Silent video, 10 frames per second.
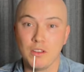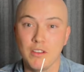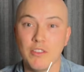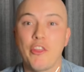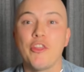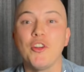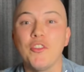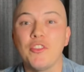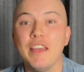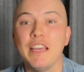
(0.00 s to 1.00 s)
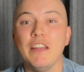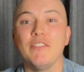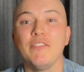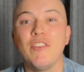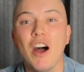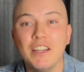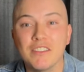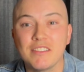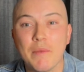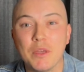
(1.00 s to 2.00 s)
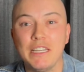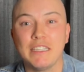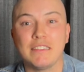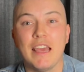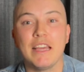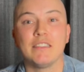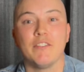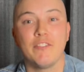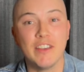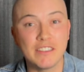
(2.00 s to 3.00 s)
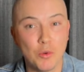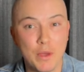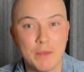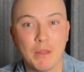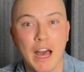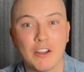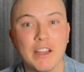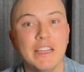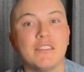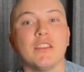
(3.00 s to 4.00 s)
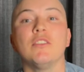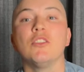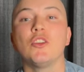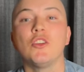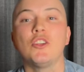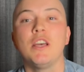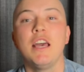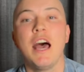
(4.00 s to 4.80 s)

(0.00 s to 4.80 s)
The third thing and final step you need to take to fix a weak bladder is to learn